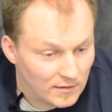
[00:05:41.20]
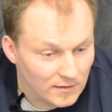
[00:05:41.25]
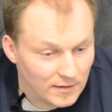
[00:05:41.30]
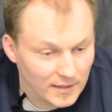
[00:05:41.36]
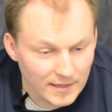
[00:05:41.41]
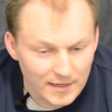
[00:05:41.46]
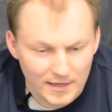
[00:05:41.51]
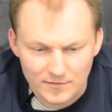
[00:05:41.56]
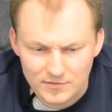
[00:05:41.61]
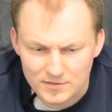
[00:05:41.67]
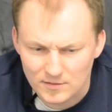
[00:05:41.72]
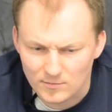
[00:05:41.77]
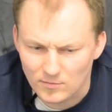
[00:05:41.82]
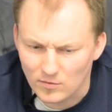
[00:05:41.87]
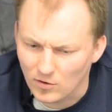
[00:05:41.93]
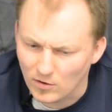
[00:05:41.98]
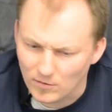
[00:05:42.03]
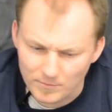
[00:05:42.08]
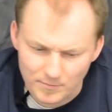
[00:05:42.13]
they have some
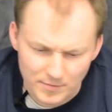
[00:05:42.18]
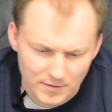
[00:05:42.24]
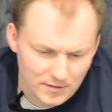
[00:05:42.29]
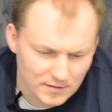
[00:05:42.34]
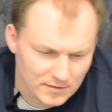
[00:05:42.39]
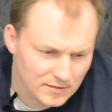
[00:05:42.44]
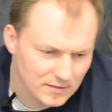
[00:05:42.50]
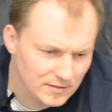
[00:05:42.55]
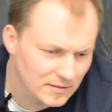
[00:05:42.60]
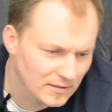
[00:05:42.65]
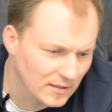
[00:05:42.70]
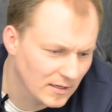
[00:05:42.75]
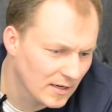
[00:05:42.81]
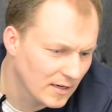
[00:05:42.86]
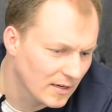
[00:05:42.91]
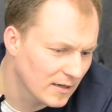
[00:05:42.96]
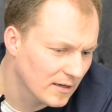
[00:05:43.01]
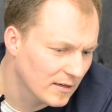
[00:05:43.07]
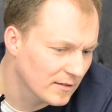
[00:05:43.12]
hobbies
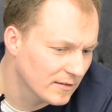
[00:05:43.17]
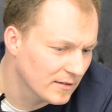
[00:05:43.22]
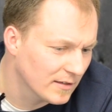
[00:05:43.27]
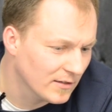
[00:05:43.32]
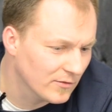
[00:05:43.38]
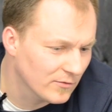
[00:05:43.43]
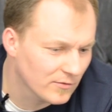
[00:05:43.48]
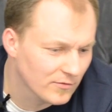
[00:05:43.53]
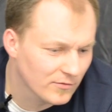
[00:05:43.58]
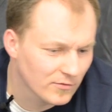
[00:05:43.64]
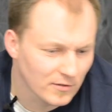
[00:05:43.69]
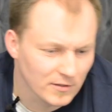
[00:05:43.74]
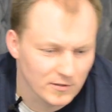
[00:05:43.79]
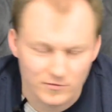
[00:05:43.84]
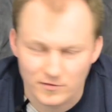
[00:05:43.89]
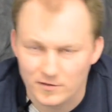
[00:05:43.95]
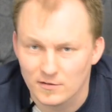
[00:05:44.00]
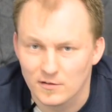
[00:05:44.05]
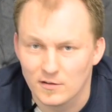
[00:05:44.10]
uh, they look for
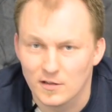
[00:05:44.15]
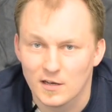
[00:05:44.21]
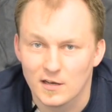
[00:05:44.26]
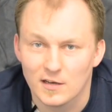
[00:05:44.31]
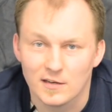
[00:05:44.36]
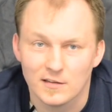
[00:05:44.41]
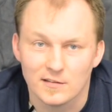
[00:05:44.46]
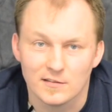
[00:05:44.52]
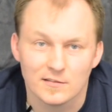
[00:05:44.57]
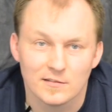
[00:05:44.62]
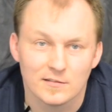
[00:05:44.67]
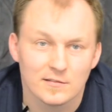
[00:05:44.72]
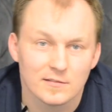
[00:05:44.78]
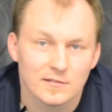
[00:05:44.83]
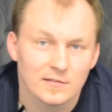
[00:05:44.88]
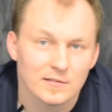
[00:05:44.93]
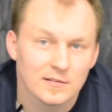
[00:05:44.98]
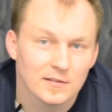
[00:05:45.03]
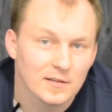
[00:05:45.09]
adrenaline
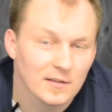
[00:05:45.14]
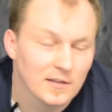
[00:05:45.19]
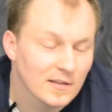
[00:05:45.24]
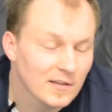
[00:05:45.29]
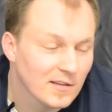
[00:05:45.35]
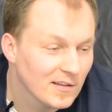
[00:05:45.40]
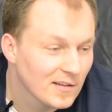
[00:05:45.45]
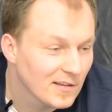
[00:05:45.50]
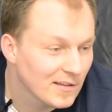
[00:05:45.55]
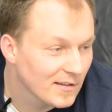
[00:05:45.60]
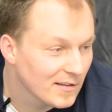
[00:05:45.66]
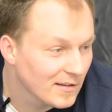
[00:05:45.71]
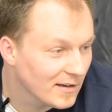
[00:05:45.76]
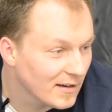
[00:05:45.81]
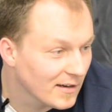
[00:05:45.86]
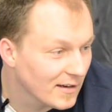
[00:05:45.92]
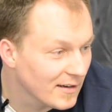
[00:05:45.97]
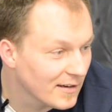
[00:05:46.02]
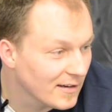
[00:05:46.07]

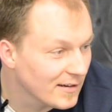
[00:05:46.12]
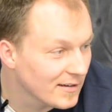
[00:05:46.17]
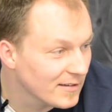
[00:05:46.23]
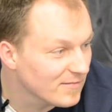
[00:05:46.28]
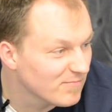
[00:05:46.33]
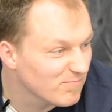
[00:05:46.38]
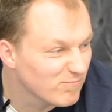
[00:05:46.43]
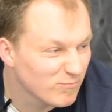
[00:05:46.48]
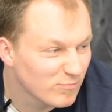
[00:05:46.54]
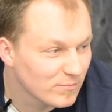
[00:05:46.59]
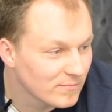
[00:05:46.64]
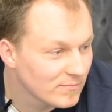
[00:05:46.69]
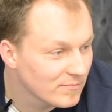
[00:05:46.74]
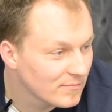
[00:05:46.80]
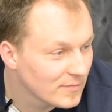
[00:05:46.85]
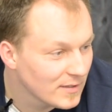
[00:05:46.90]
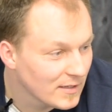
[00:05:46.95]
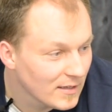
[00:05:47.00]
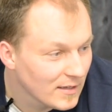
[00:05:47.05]
um,
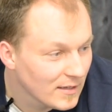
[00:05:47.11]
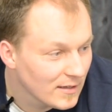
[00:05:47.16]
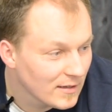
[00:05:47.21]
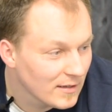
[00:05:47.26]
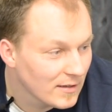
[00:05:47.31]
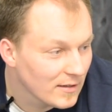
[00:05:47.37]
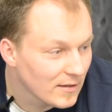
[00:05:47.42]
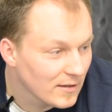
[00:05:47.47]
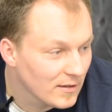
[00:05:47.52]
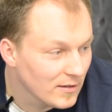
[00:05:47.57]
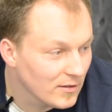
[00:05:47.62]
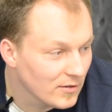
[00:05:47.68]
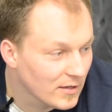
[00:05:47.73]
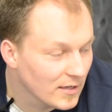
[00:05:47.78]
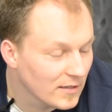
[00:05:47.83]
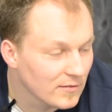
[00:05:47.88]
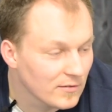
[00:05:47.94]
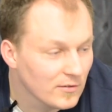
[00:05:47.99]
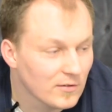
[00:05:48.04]
you
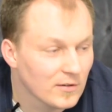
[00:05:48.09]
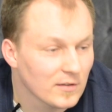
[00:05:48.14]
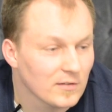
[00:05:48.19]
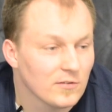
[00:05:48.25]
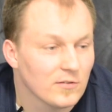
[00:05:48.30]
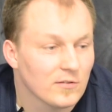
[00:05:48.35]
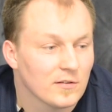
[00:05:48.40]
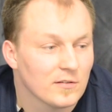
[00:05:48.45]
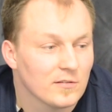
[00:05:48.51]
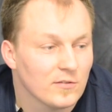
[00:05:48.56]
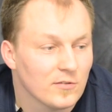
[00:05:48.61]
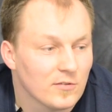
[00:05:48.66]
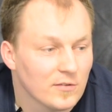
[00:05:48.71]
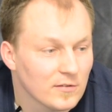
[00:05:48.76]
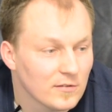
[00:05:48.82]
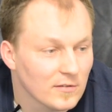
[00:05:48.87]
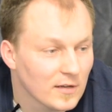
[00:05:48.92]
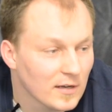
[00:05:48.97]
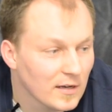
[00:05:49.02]
can you can you can you
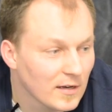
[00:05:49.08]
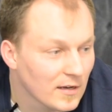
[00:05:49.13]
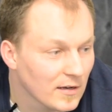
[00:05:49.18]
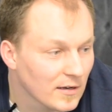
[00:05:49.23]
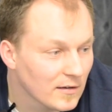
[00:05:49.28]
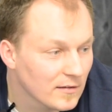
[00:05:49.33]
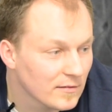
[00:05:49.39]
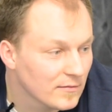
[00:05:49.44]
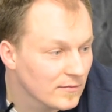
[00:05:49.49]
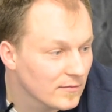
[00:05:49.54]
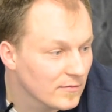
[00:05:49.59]
can uh,